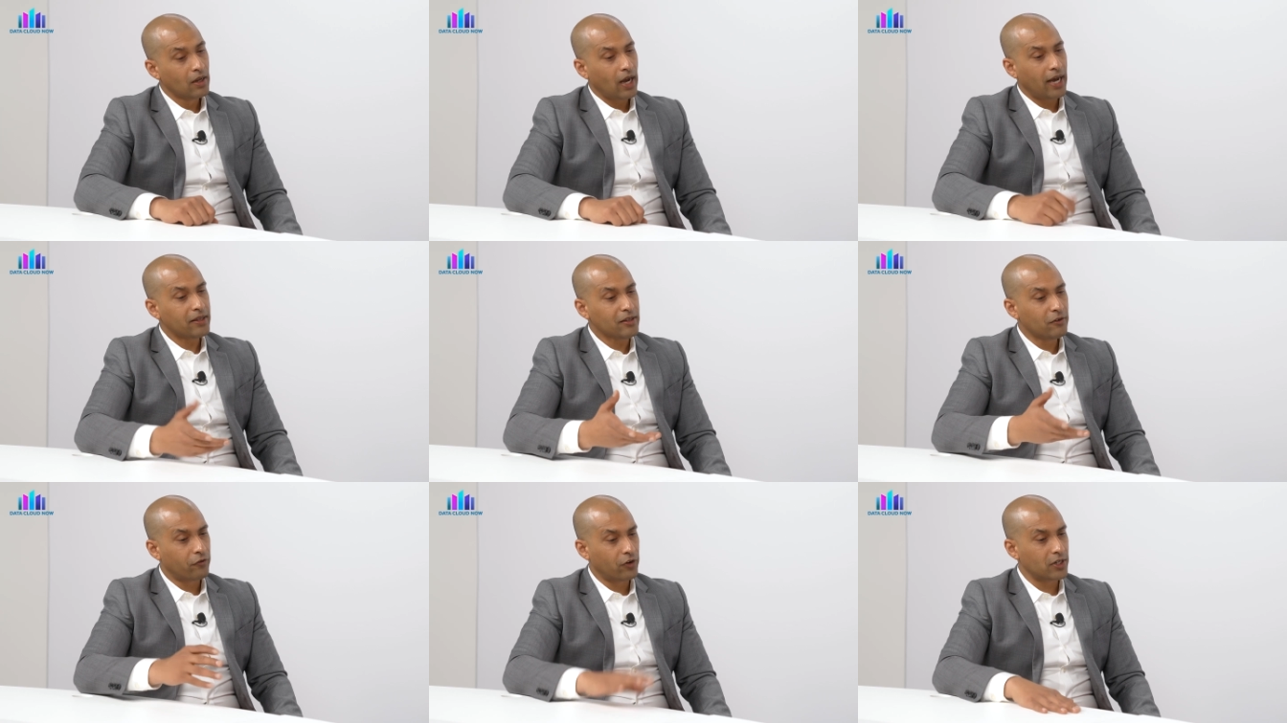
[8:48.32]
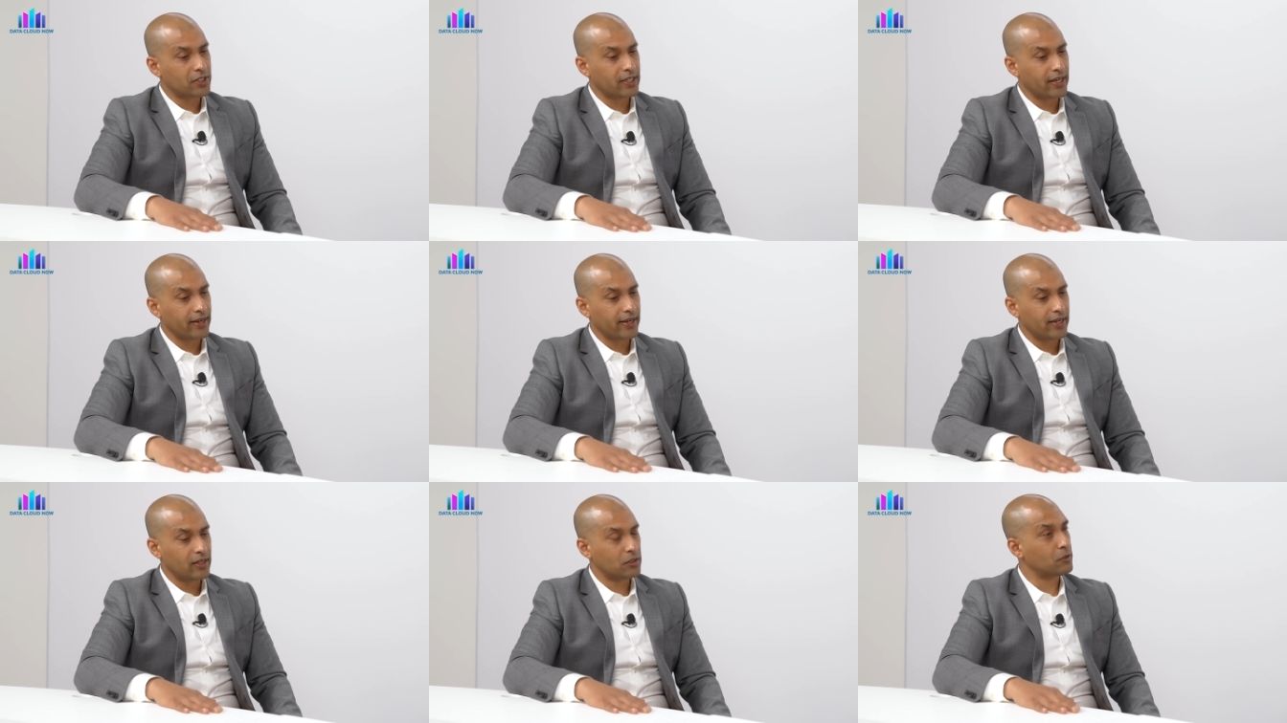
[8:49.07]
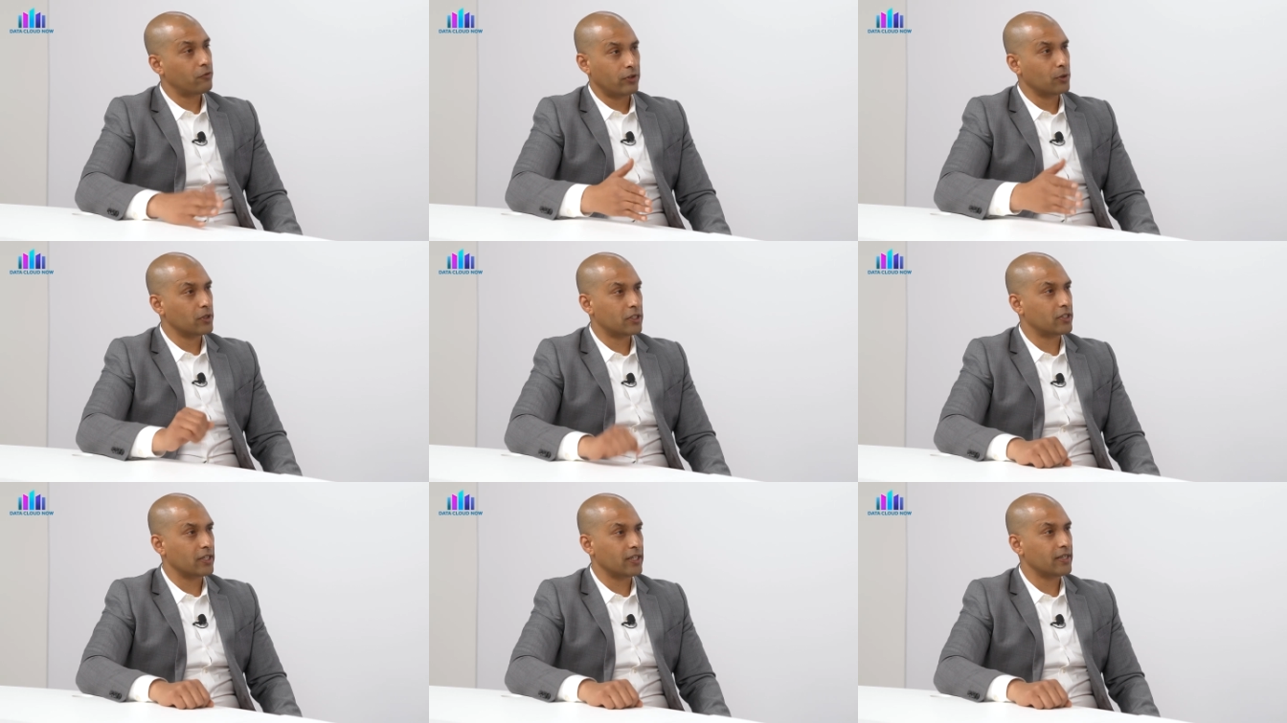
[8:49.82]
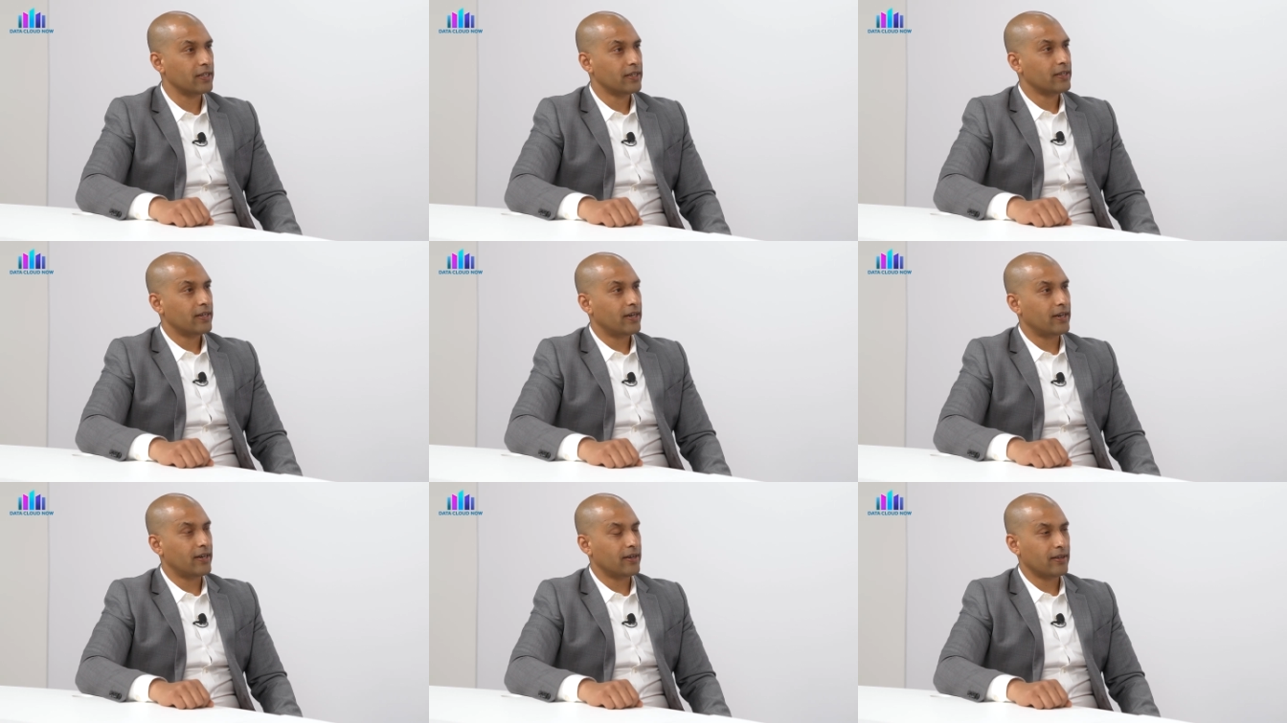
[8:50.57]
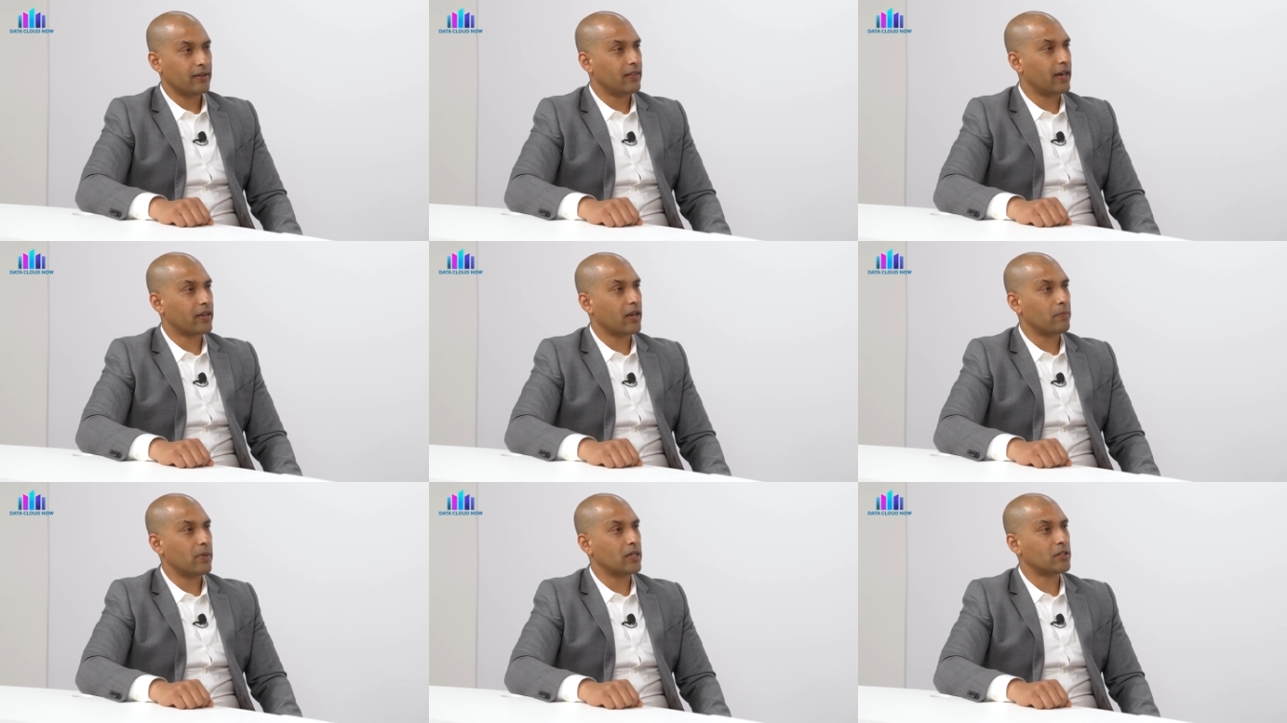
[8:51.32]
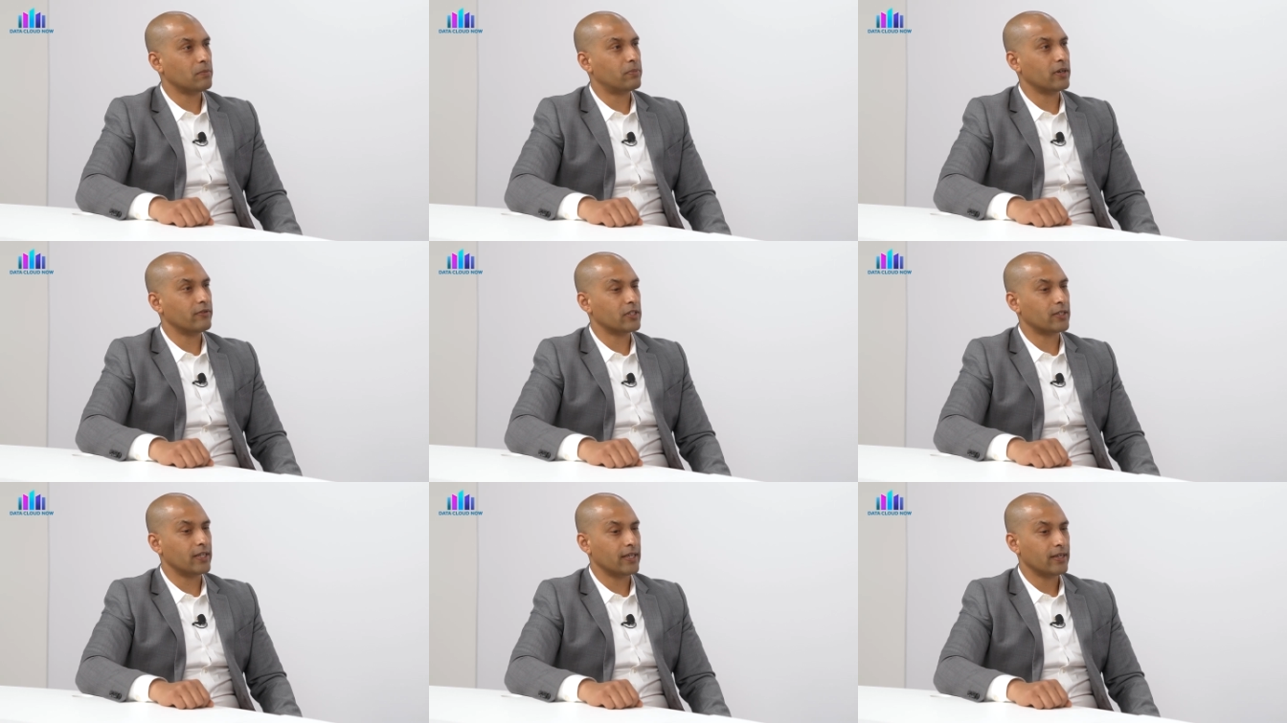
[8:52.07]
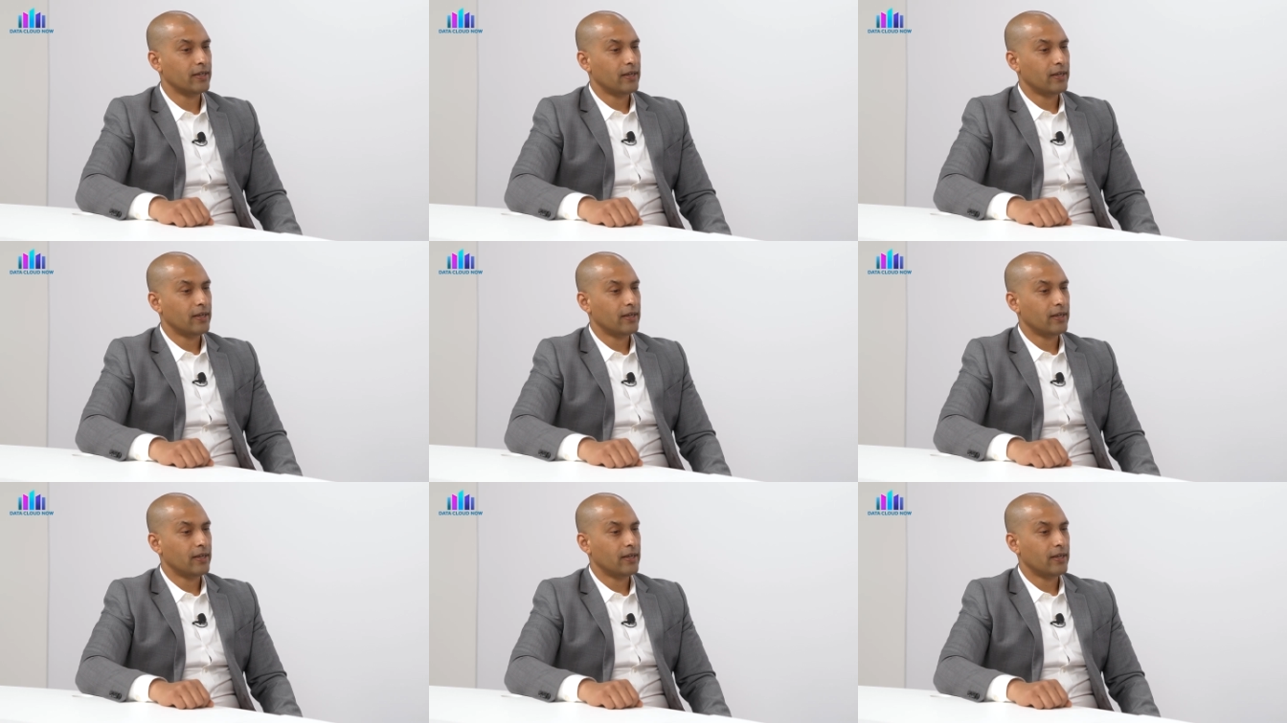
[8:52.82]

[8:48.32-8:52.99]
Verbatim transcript: I think the first thing is fluency, uh, like I had mentioned previously.